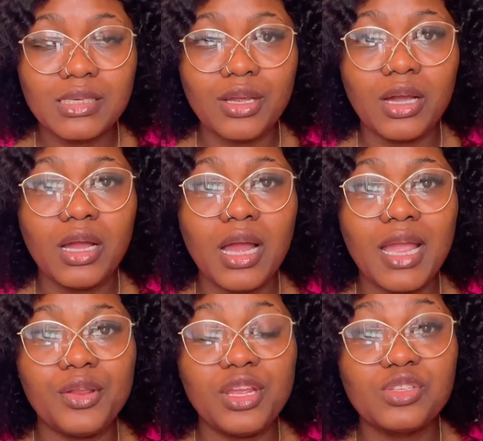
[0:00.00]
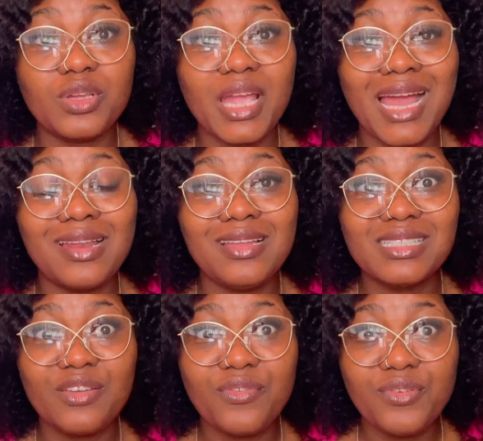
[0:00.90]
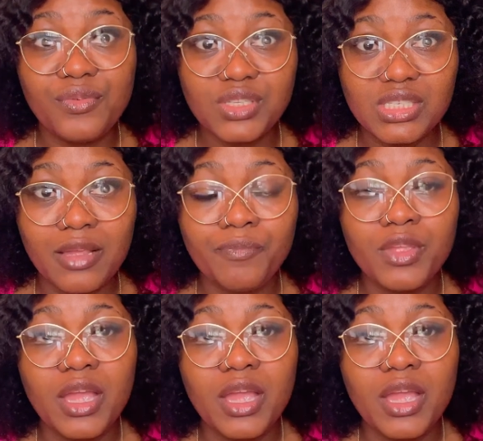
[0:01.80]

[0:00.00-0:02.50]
Yeah, and you need to get at least 50,